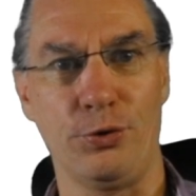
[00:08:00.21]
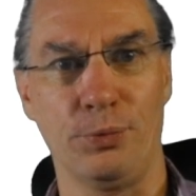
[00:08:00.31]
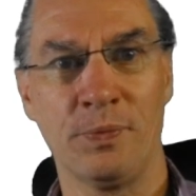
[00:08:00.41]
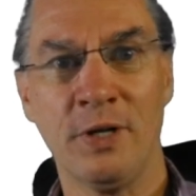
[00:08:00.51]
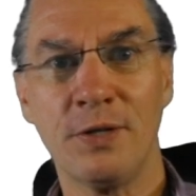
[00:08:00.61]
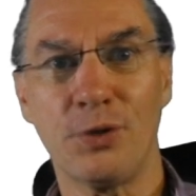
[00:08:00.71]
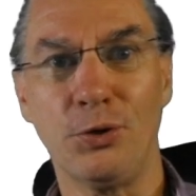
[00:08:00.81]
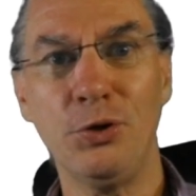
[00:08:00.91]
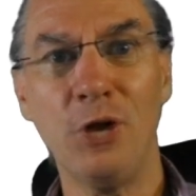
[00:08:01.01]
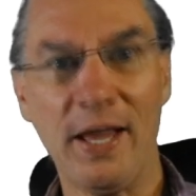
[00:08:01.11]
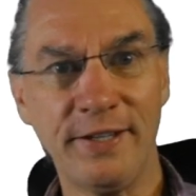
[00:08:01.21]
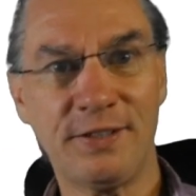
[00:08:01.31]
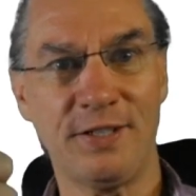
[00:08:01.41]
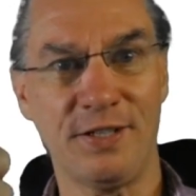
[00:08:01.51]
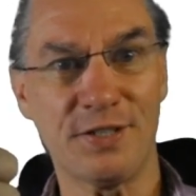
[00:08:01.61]
you. So you
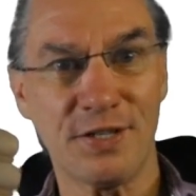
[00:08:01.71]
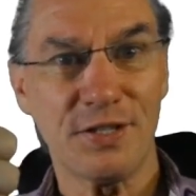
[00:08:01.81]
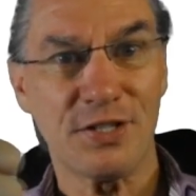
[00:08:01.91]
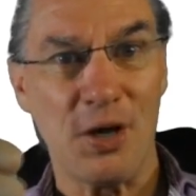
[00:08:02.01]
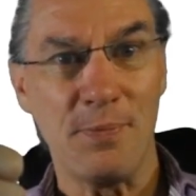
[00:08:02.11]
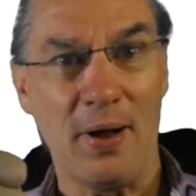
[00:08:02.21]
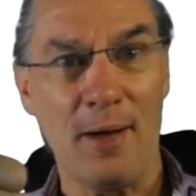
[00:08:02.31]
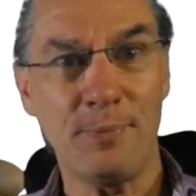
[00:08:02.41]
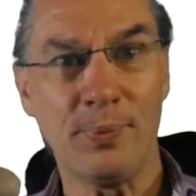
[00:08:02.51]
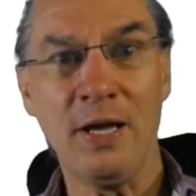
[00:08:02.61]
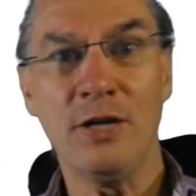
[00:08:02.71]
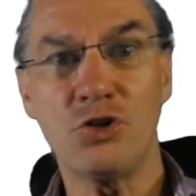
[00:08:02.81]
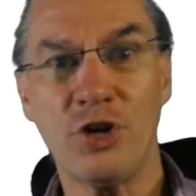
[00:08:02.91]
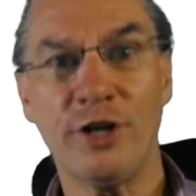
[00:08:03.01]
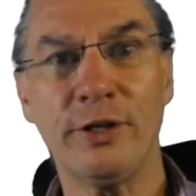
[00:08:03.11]
liked it, thumb up,
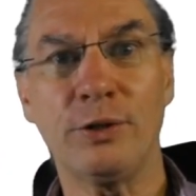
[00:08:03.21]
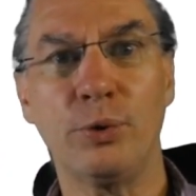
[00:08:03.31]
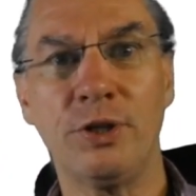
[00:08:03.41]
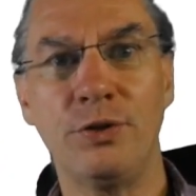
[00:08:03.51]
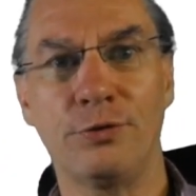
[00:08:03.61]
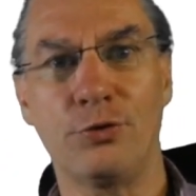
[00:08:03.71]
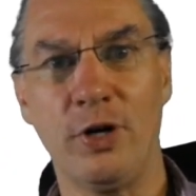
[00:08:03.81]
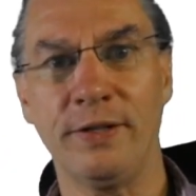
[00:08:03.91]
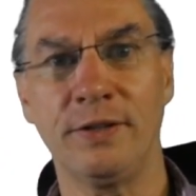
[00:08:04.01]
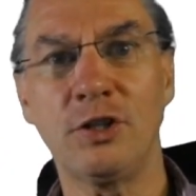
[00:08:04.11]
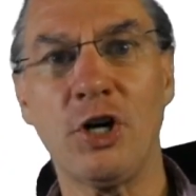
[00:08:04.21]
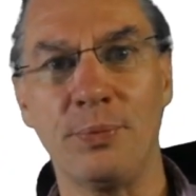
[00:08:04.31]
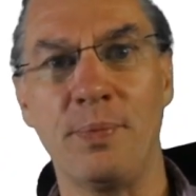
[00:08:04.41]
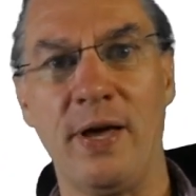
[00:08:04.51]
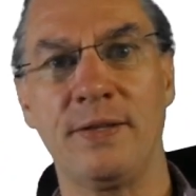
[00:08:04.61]
share it with your friend,
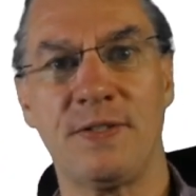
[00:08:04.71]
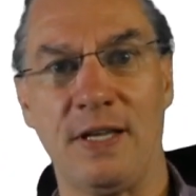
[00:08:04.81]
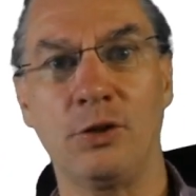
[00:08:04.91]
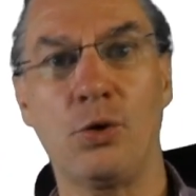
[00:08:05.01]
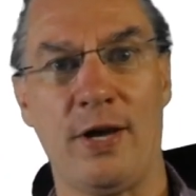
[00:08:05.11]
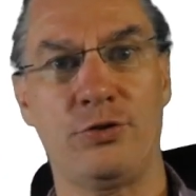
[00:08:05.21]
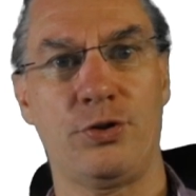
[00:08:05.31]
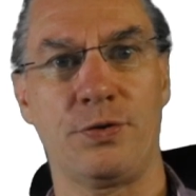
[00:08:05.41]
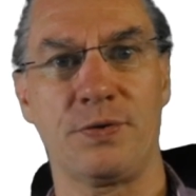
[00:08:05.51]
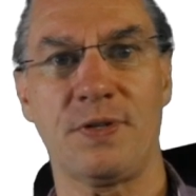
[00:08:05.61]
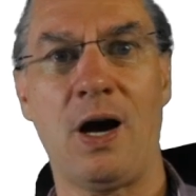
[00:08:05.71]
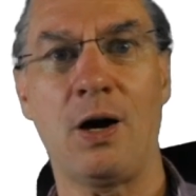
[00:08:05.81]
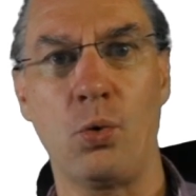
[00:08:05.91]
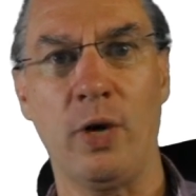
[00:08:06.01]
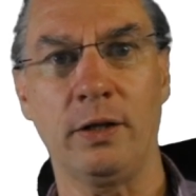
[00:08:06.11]
comments and questions
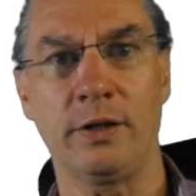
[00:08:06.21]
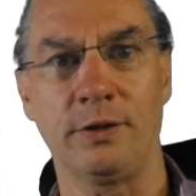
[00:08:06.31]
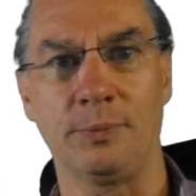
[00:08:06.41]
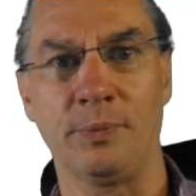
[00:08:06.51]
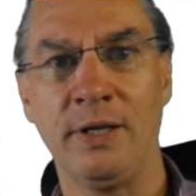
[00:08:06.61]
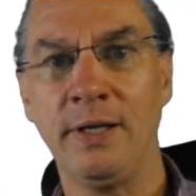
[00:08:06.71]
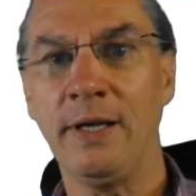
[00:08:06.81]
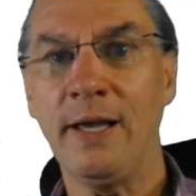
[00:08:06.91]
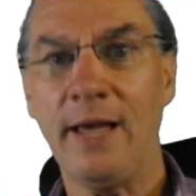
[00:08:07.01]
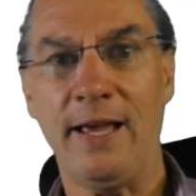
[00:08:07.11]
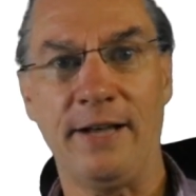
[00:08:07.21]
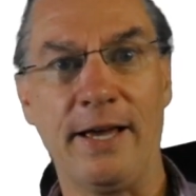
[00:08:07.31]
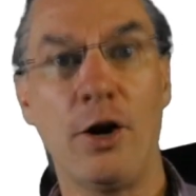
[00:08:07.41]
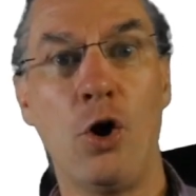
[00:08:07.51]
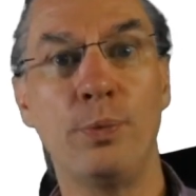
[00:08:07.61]
are welcome. And
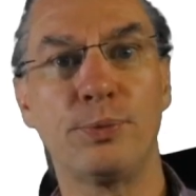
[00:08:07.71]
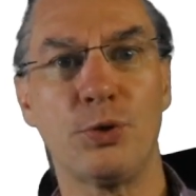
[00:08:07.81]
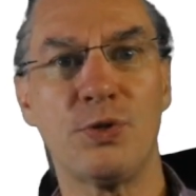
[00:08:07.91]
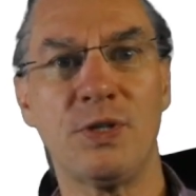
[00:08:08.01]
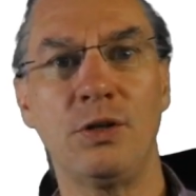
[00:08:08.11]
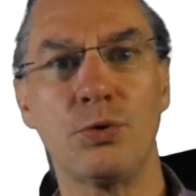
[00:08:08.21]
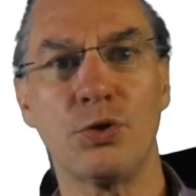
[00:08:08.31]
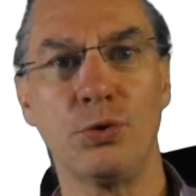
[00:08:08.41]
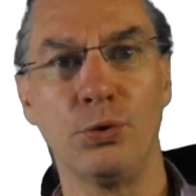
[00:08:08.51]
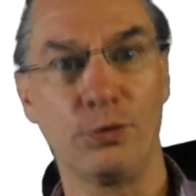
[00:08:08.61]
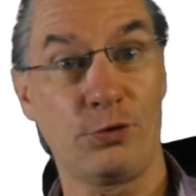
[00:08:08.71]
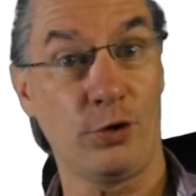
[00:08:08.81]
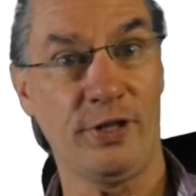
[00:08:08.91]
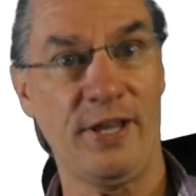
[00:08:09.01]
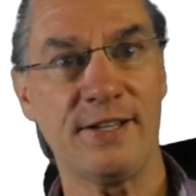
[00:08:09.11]
I hope to see you soon
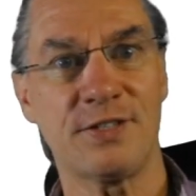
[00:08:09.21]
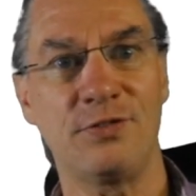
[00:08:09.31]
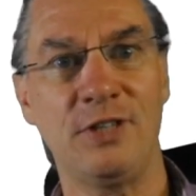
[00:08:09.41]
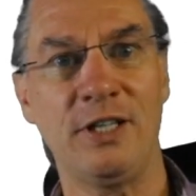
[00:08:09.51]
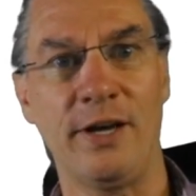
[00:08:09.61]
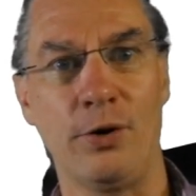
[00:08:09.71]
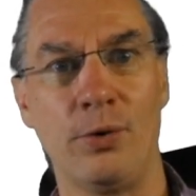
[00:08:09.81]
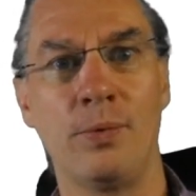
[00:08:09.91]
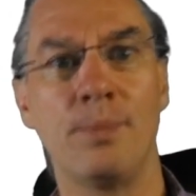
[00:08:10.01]
for a next video.